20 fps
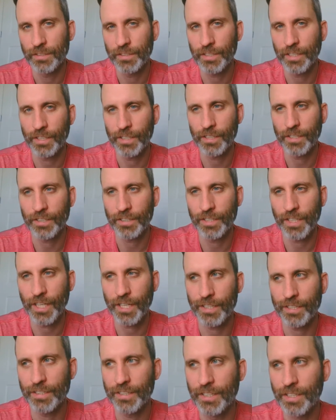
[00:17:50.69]

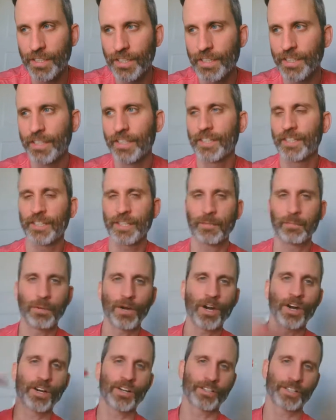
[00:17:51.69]
The
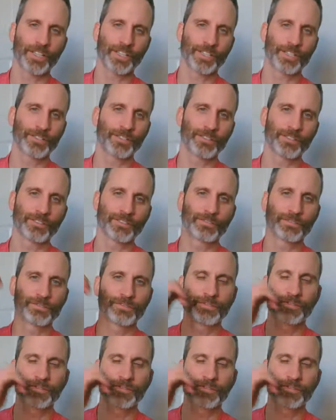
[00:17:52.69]
bar that you have